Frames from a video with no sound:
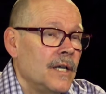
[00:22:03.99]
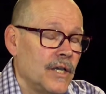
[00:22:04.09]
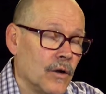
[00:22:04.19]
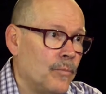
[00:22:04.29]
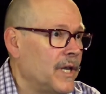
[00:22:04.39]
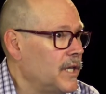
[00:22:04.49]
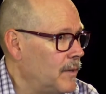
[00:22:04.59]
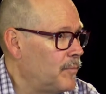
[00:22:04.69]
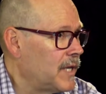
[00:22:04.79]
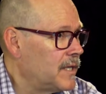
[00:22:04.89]
You know, but
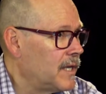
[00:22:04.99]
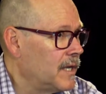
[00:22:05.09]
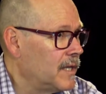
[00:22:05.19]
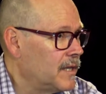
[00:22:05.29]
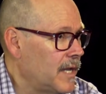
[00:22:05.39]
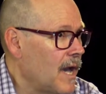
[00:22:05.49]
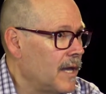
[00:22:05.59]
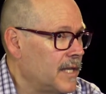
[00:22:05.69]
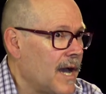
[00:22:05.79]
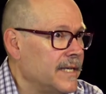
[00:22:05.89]

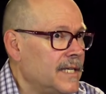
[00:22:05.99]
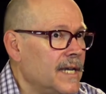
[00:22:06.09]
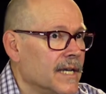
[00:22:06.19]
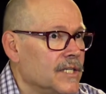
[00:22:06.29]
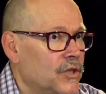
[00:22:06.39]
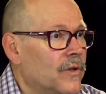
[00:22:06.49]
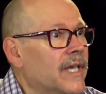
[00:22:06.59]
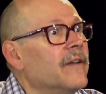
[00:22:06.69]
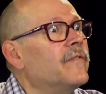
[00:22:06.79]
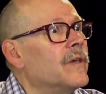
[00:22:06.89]
the idea is you
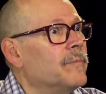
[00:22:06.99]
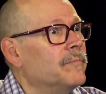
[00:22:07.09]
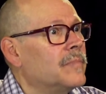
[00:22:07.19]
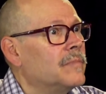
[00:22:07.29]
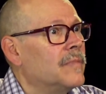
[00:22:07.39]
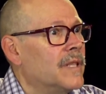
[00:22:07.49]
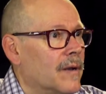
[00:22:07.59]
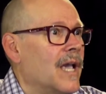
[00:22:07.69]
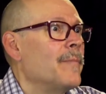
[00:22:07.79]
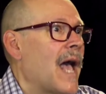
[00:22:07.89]
give them the
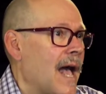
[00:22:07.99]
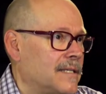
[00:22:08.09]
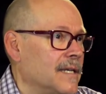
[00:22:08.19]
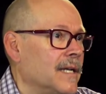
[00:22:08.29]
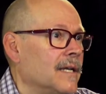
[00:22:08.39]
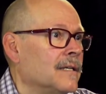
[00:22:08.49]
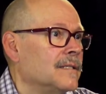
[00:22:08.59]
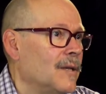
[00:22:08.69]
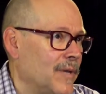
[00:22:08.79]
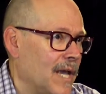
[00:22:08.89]
capacity
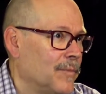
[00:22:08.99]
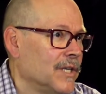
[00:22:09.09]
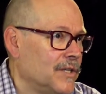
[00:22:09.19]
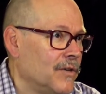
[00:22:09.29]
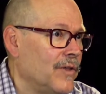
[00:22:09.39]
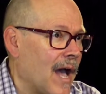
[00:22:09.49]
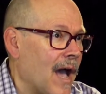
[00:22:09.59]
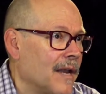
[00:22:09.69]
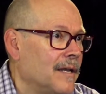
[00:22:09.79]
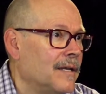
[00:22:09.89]
to be able to do
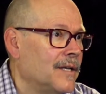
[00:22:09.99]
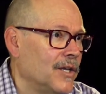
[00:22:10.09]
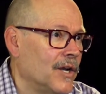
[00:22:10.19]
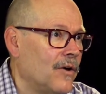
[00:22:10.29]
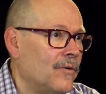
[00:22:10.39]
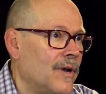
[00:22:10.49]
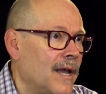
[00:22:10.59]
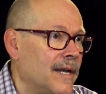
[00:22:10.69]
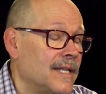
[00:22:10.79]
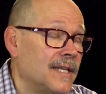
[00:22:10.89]
that. You know,
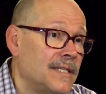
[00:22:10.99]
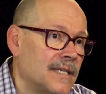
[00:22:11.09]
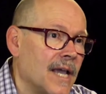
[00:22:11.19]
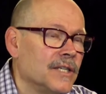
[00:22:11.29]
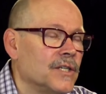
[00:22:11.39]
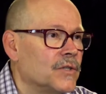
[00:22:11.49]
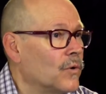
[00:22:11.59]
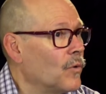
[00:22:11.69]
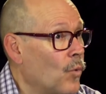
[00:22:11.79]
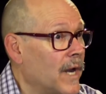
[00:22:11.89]
and at this stage, it's
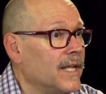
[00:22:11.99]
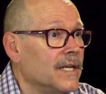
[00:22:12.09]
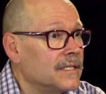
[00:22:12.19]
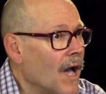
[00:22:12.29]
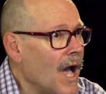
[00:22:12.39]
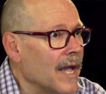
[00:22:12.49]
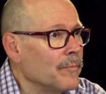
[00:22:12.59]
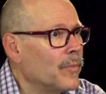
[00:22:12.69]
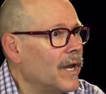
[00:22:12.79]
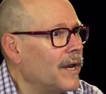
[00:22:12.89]
sort of one at a
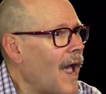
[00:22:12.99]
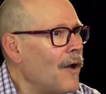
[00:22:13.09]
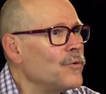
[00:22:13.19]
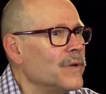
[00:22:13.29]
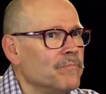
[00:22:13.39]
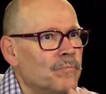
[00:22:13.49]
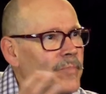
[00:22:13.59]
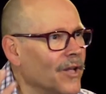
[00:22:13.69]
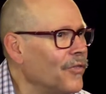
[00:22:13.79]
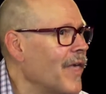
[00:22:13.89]
time. But how do we
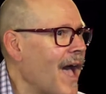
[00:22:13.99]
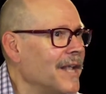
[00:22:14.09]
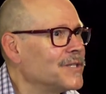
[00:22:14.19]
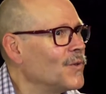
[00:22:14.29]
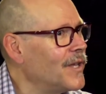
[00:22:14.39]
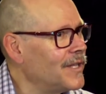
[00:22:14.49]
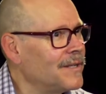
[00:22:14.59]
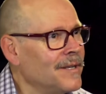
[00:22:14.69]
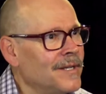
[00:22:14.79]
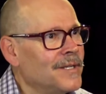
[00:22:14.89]
build that so
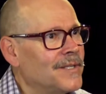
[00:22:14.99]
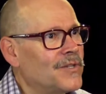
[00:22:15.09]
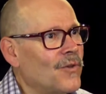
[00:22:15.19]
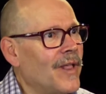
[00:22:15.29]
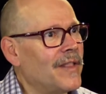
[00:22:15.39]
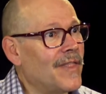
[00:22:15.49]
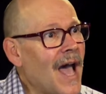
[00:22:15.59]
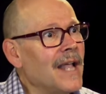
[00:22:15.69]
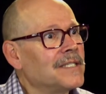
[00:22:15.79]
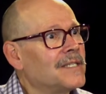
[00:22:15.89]

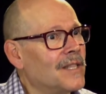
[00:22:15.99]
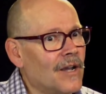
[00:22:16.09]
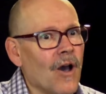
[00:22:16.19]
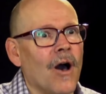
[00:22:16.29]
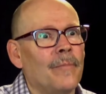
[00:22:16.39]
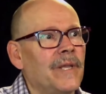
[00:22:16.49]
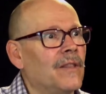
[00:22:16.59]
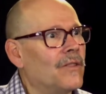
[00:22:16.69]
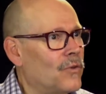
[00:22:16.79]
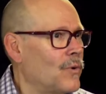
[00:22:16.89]
that's the
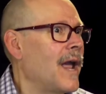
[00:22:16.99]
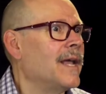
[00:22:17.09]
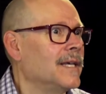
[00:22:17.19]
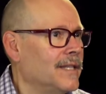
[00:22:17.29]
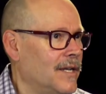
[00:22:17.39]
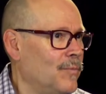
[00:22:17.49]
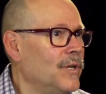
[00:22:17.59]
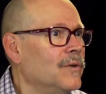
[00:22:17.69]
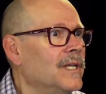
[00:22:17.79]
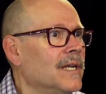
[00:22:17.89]
common thread in the
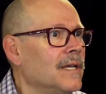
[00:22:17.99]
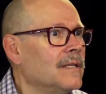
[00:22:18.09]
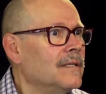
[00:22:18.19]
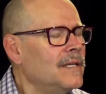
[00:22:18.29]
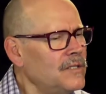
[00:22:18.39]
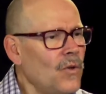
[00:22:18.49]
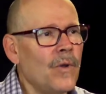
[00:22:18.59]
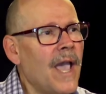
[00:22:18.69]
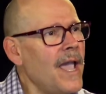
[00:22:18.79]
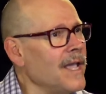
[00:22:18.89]
community? It's
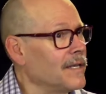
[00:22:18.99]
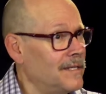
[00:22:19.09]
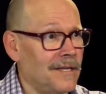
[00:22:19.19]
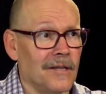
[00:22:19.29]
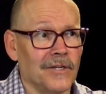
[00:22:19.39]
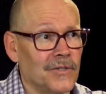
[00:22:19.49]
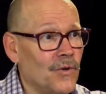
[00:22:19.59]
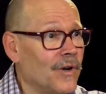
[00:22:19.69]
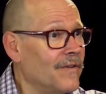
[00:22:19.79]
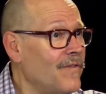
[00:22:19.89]
okay to tell your
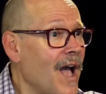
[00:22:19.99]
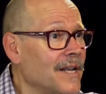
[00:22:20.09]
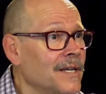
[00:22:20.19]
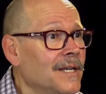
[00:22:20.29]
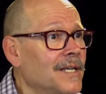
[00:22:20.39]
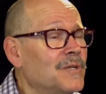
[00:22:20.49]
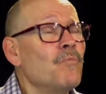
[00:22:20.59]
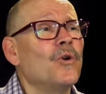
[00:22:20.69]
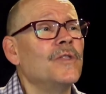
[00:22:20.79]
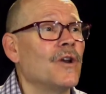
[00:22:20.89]
story. In fact, it's
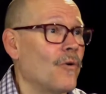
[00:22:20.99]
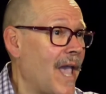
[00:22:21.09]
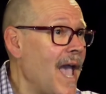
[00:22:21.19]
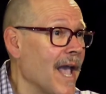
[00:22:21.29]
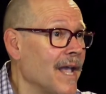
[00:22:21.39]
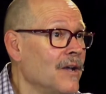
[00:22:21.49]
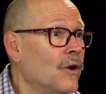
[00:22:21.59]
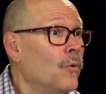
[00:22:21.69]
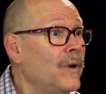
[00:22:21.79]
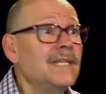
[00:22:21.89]
more than okay.
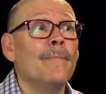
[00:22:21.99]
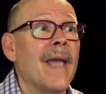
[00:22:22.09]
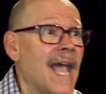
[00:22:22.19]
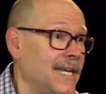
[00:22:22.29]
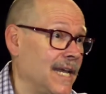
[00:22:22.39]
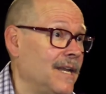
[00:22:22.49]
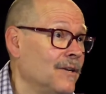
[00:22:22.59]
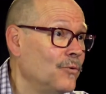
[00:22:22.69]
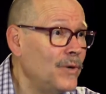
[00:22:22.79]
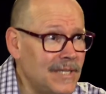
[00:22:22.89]
We demand it.
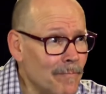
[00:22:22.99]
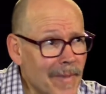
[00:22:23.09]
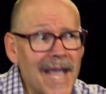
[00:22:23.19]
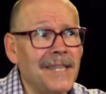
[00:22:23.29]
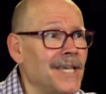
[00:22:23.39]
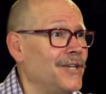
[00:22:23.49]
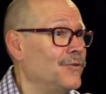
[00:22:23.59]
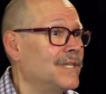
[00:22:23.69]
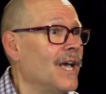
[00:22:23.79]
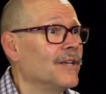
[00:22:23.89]
We demand that
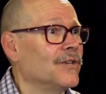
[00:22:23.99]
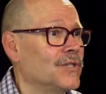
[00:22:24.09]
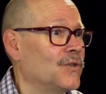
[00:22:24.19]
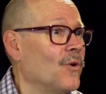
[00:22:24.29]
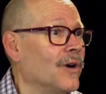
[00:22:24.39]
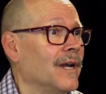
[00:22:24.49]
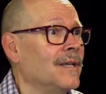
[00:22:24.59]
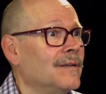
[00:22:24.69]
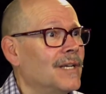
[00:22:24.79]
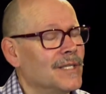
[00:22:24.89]
you tell your story
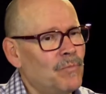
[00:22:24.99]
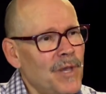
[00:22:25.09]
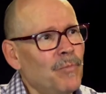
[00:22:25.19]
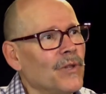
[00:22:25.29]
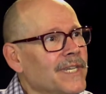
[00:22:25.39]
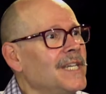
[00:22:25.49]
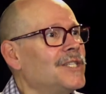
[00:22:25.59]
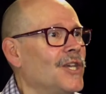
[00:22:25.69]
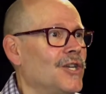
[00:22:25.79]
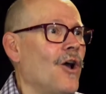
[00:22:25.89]
because people need
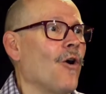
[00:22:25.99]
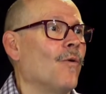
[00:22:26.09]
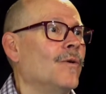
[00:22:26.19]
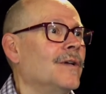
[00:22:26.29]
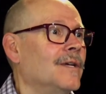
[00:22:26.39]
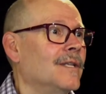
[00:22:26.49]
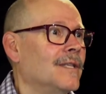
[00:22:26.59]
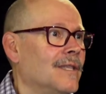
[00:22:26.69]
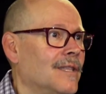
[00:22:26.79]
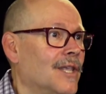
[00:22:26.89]
to know
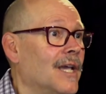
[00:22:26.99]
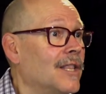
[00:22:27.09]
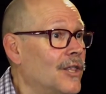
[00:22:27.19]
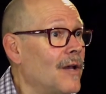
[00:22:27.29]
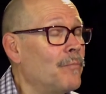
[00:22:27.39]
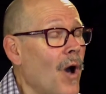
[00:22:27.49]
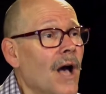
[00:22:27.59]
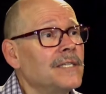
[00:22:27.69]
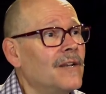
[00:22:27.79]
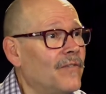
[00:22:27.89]
the
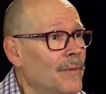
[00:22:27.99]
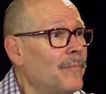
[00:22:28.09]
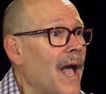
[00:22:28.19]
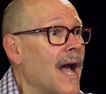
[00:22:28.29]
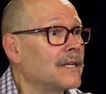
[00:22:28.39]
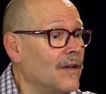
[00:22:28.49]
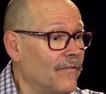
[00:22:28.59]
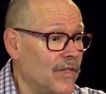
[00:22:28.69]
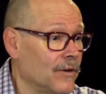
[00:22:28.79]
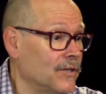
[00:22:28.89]
positive impact
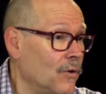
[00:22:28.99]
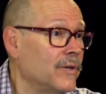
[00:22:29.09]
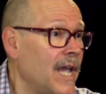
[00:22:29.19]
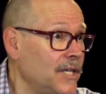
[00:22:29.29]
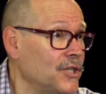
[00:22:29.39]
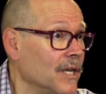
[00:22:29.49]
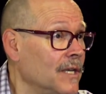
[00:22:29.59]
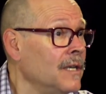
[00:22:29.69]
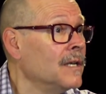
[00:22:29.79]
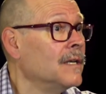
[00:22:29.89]
of their
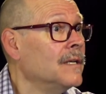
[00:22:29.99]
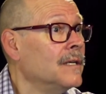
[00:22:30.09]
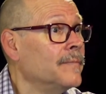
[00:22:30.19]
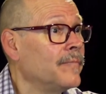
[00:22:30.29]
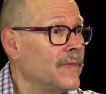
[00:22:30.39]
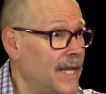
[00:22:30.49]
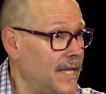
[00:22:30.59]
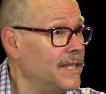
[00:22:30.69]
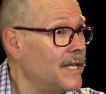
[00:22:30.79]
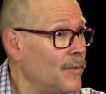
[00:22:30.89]
donation
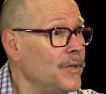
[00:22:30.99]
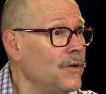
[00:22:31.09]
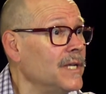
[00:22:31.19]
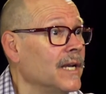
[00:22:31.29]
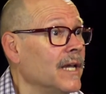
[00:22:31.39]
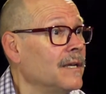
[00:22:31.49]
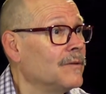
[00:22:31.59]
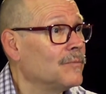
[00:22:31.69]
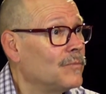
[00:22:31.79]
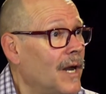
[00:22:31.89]
in the community,
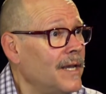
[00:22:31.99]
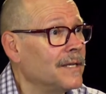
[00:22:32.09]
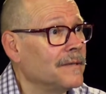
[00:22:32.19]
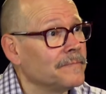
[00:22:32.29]
right?